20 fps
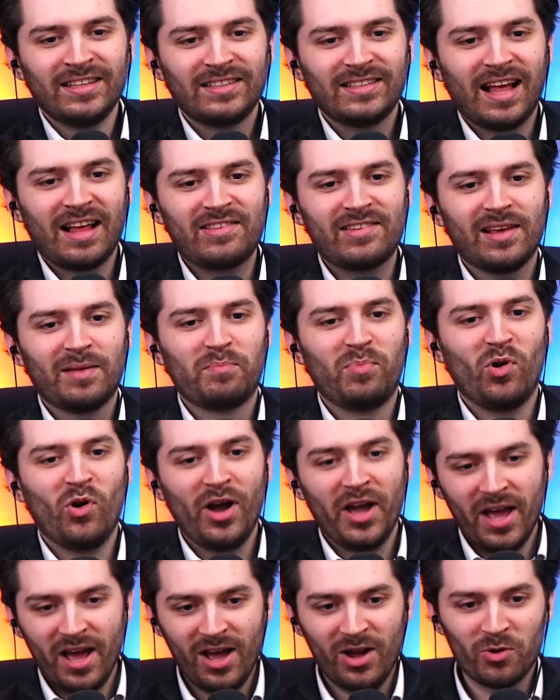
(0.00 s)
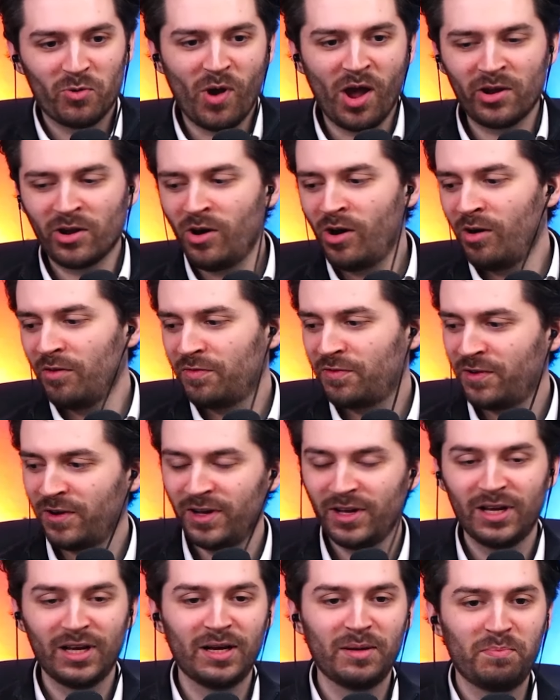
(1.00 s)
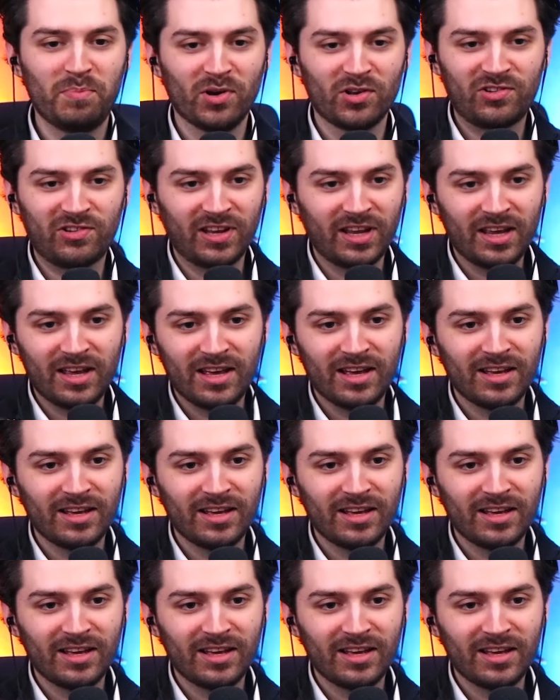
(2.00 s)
That's it, boy. Run off, pussy.